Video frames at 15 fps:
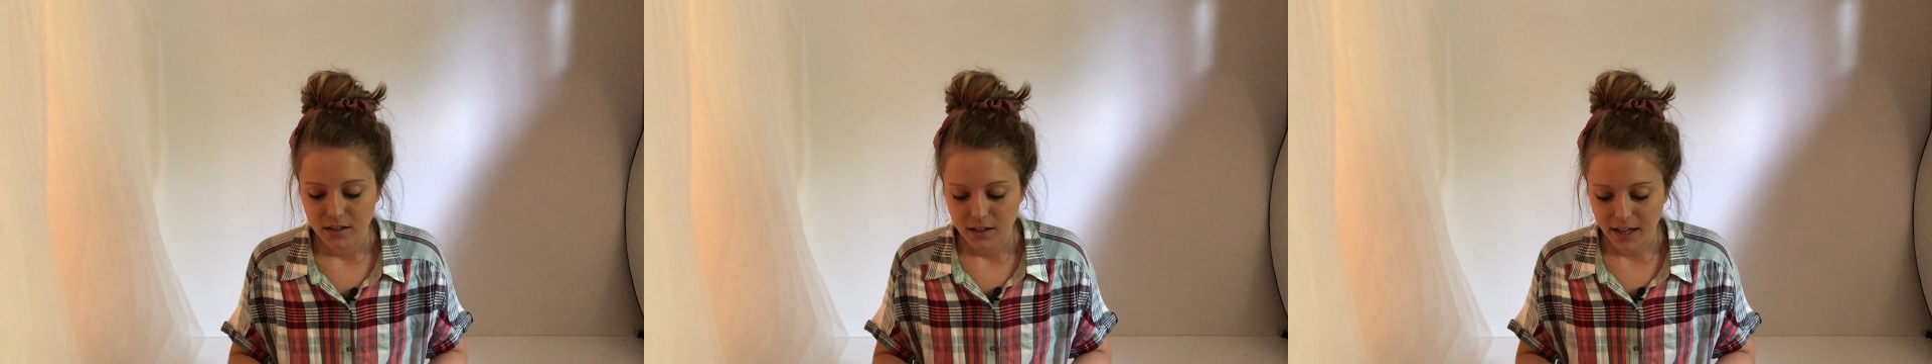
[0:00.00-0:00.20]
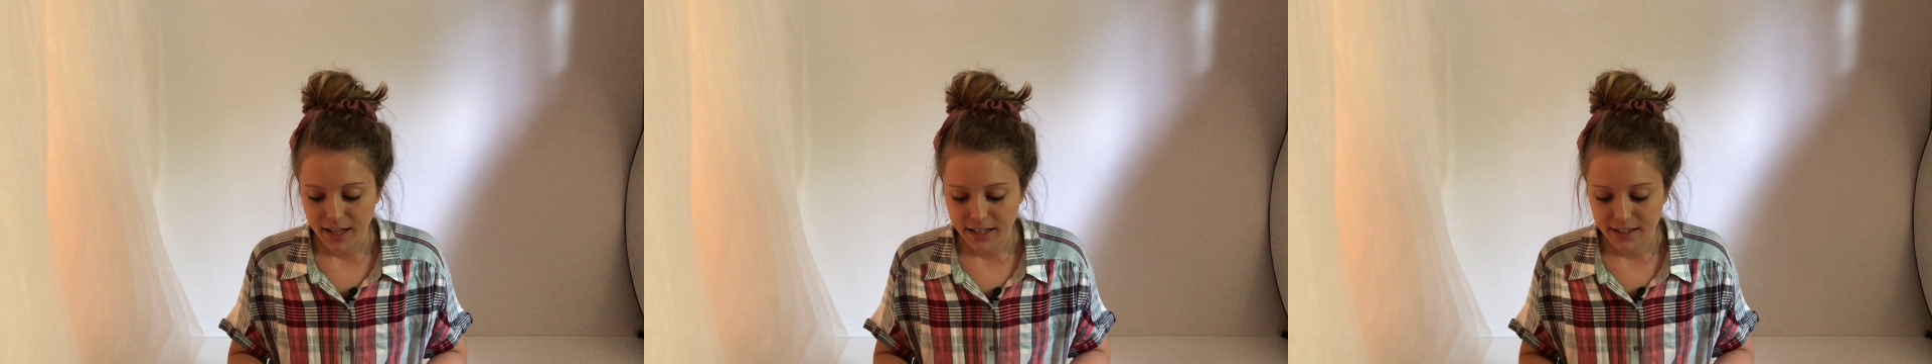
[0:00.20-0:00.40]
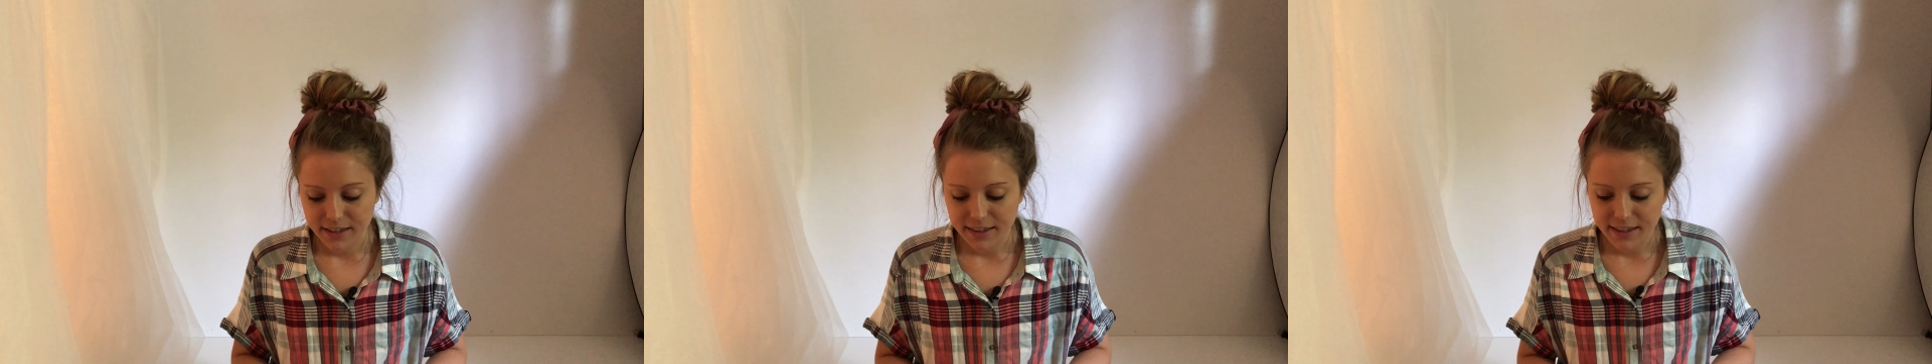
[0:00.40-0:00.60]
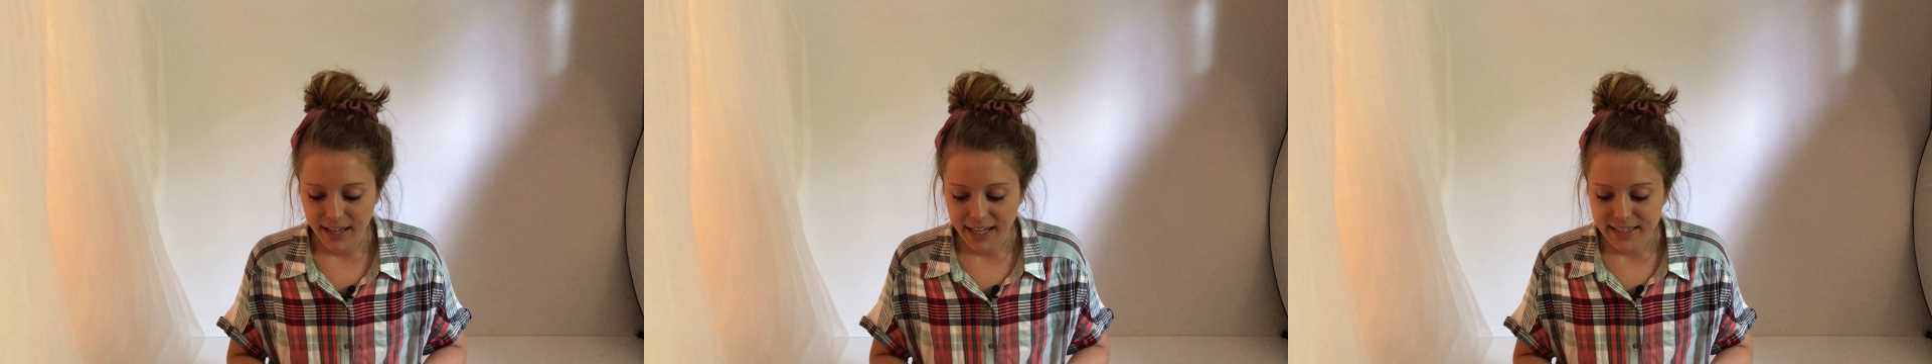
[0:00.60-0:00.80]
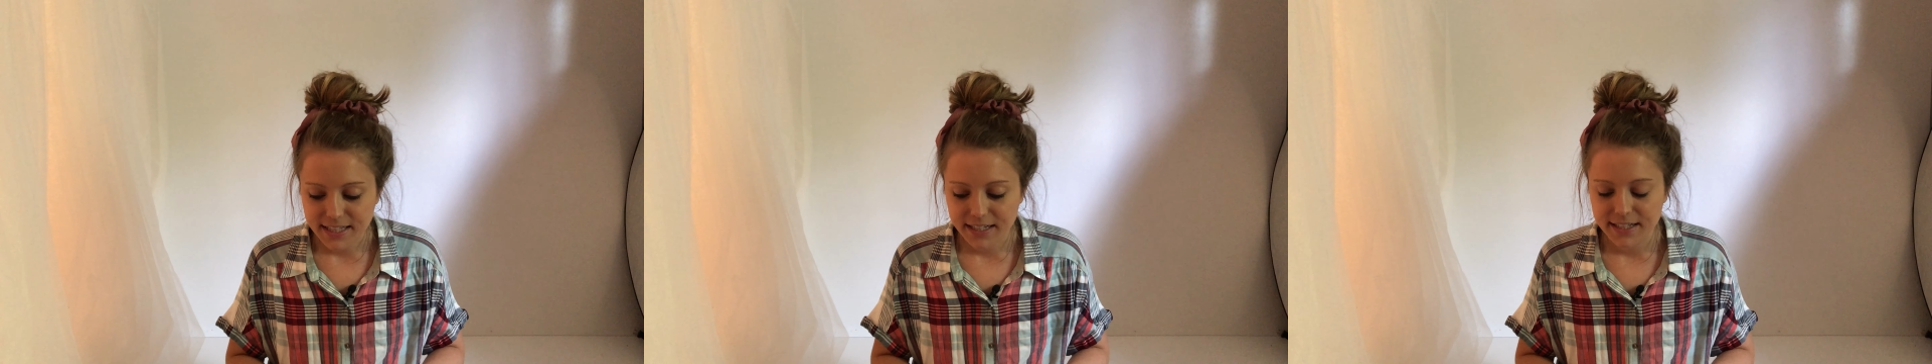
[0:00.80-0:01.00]
And
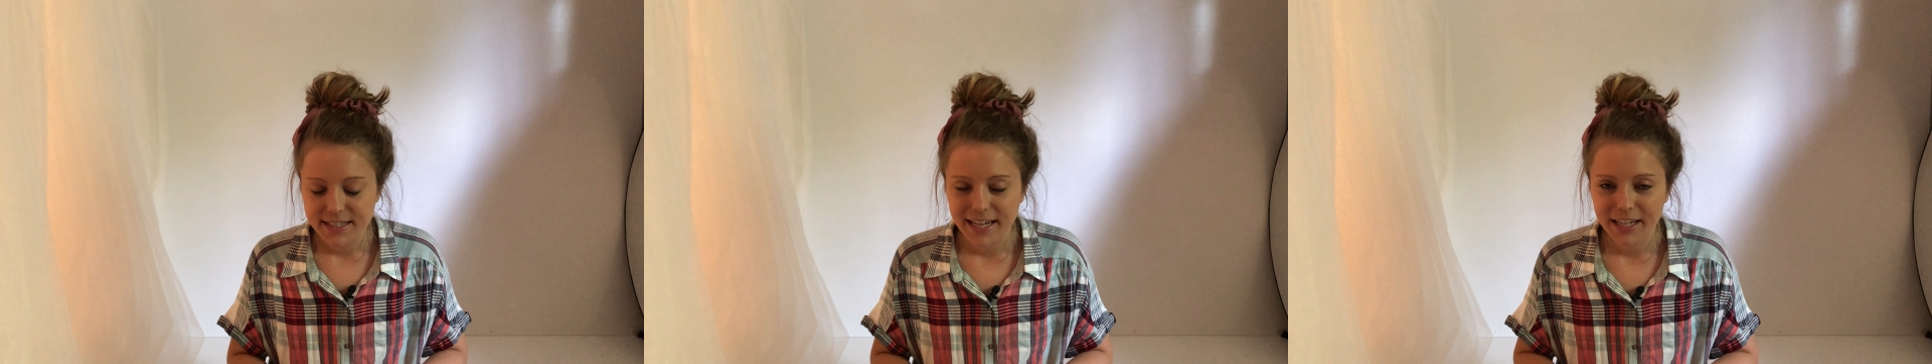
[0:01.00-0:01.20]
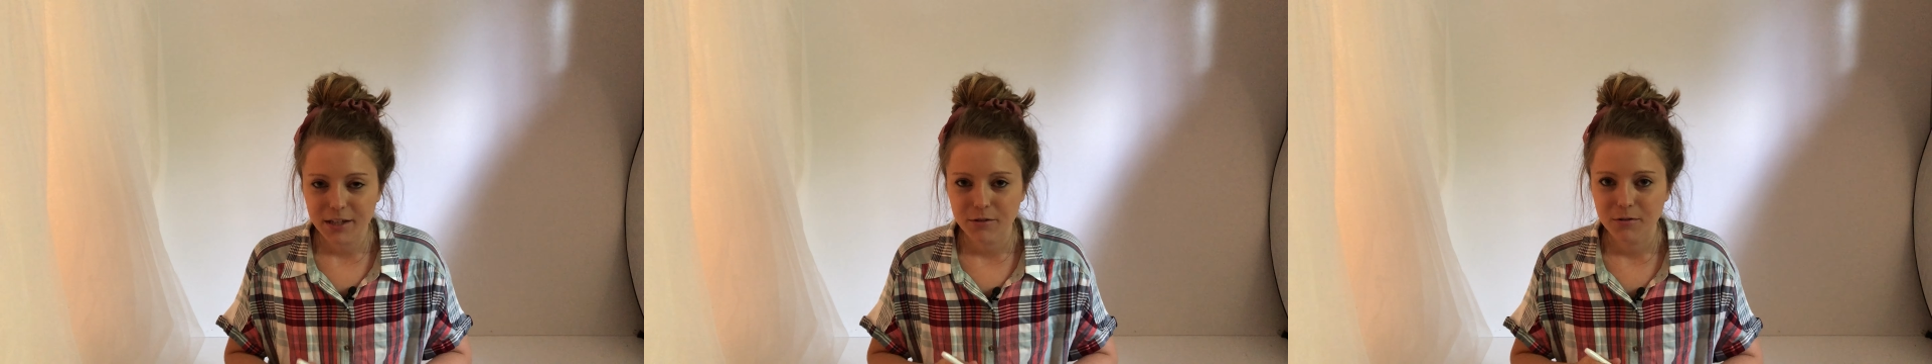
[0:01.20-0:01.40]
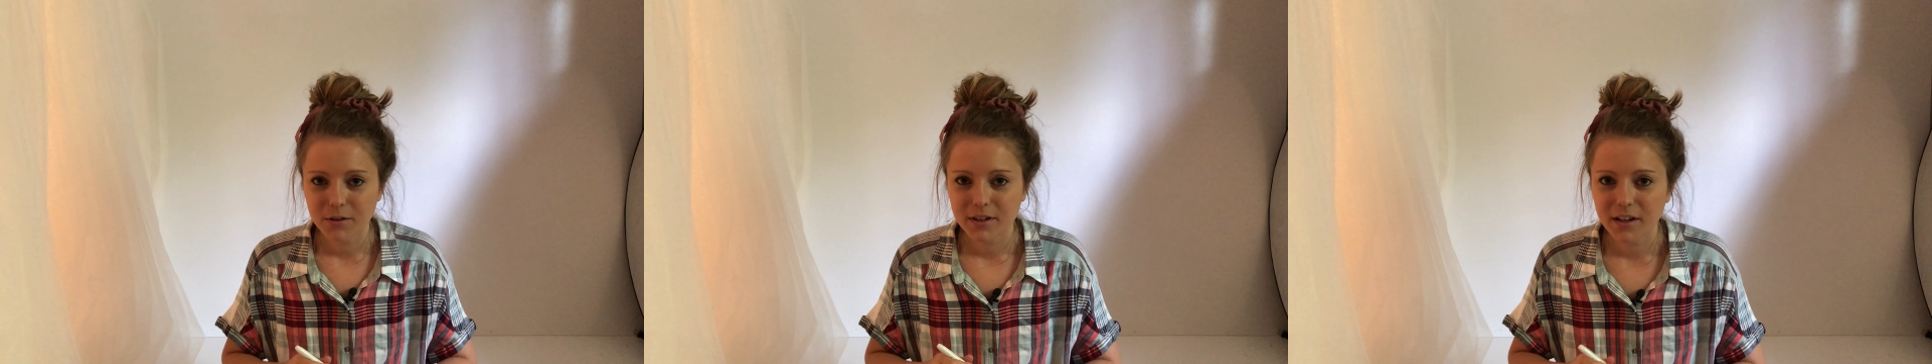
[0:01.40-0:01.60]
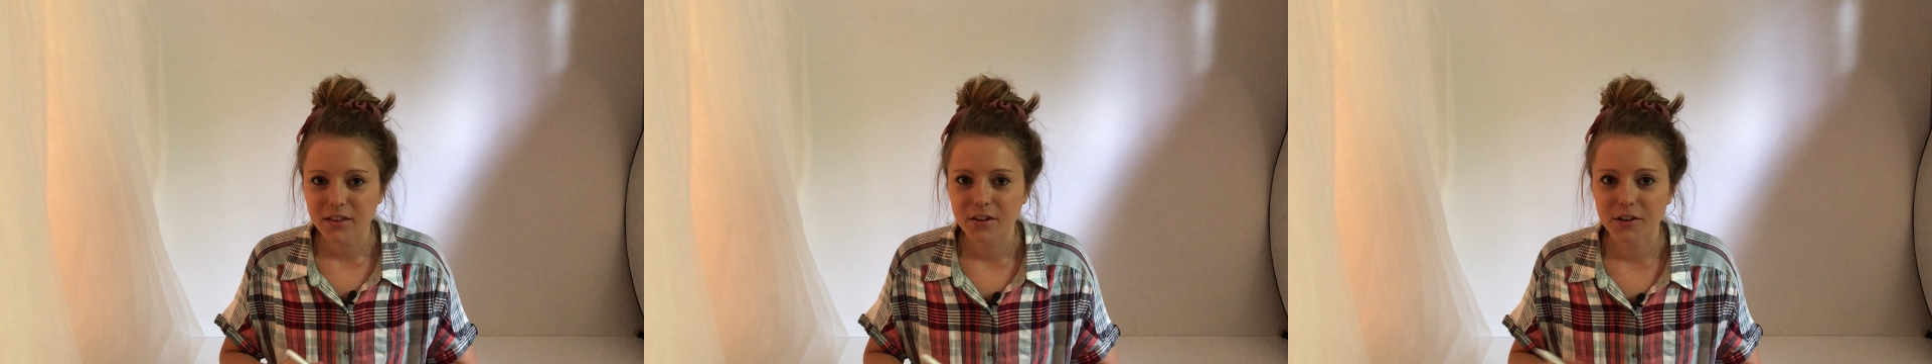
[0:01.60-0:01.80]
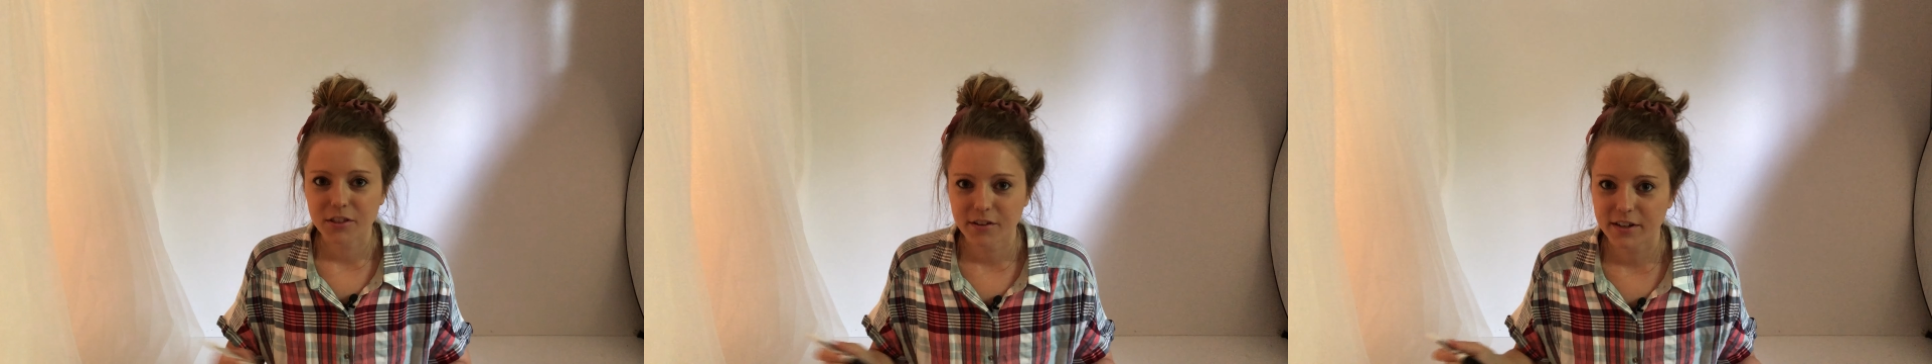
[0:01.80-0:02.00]
that's going to take you
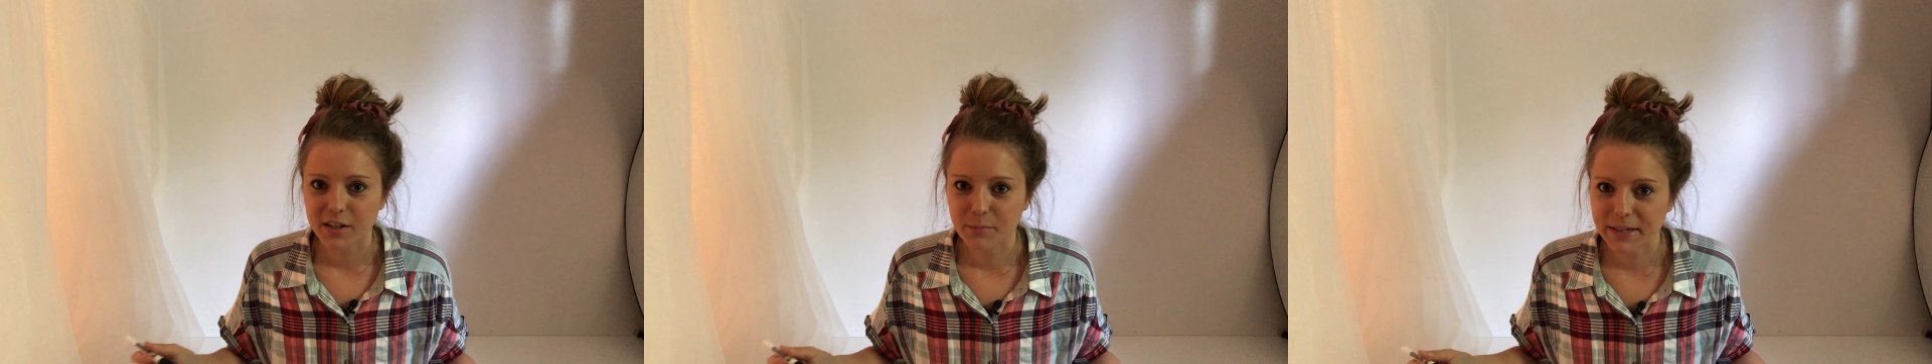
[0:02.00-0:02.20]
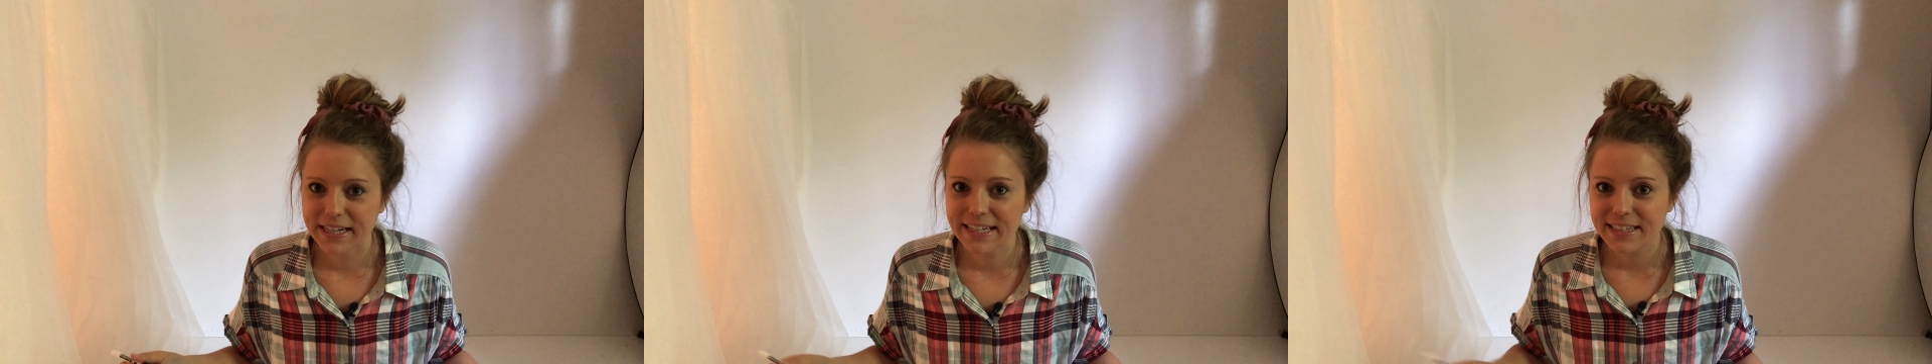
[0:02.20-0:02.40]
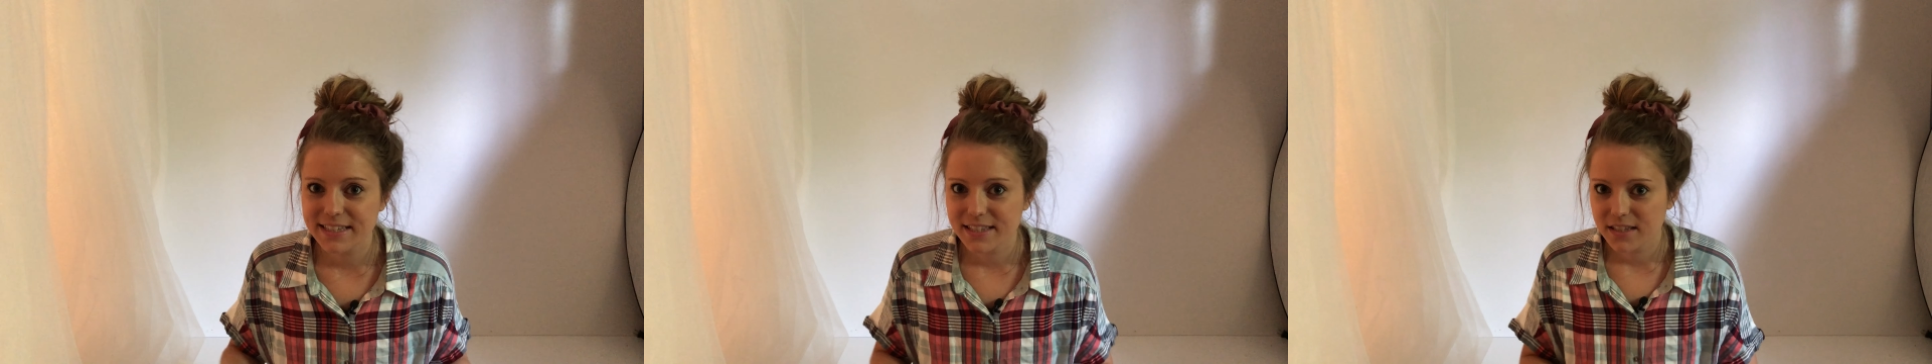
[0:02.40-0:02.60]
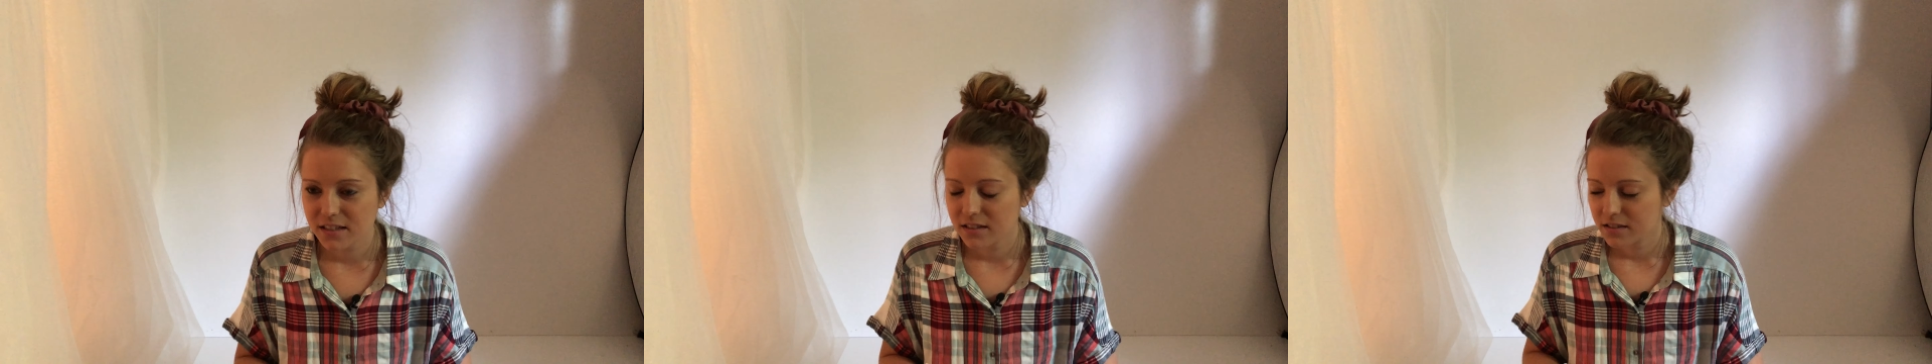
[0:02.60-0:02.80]
another 30 minutes.